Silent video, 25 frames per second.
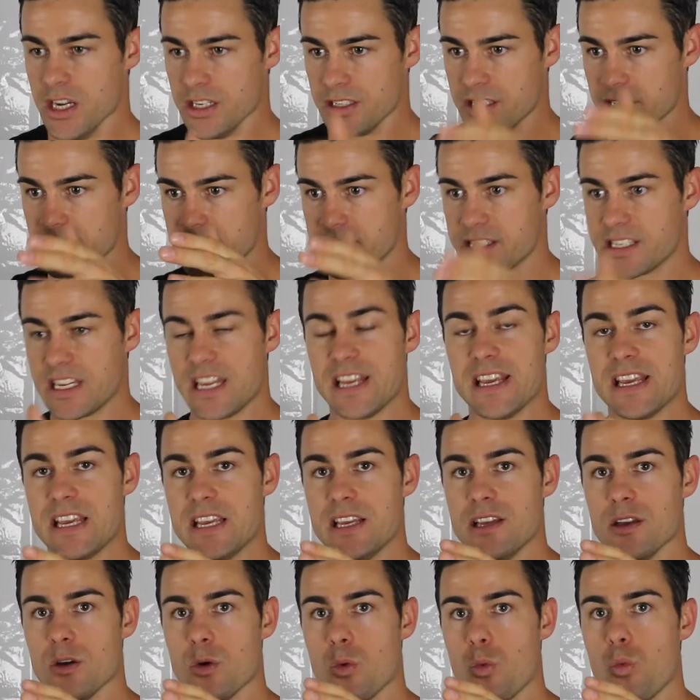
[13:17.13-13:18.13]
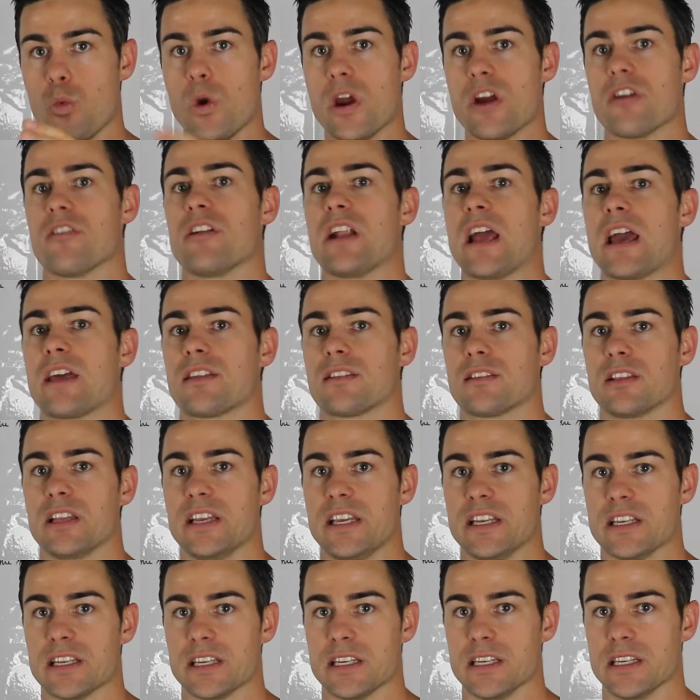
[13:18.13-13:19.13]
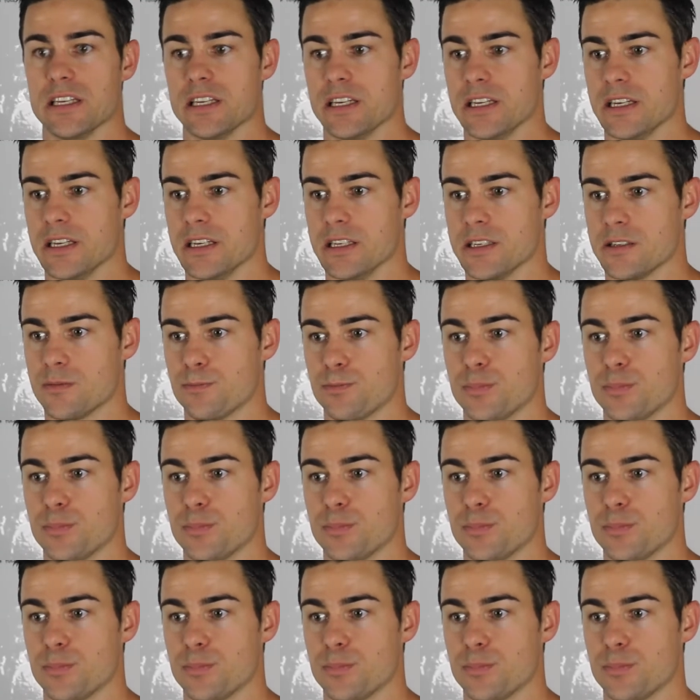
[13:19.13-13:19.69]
to see where an athlete is